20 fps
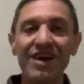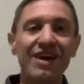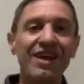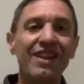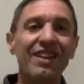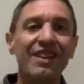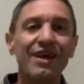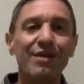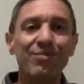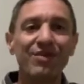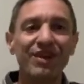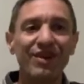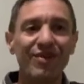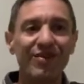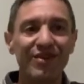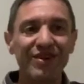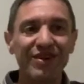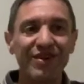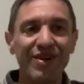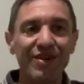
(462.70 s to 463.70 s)
let me know in
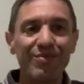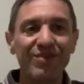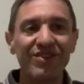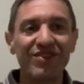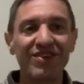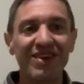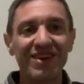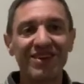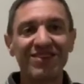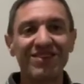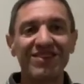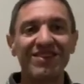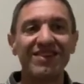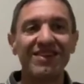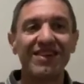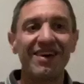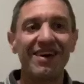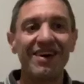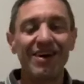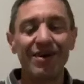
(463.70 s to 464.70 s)
the comment section.
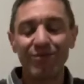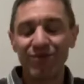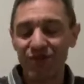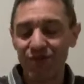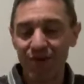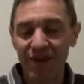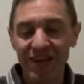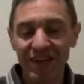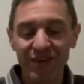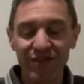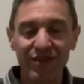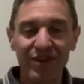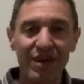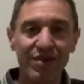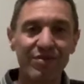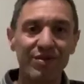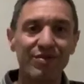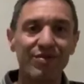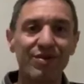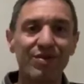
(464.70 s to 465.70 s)
I'm trading together
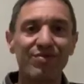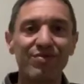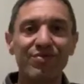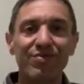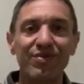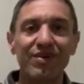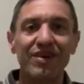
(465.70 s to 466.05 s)
with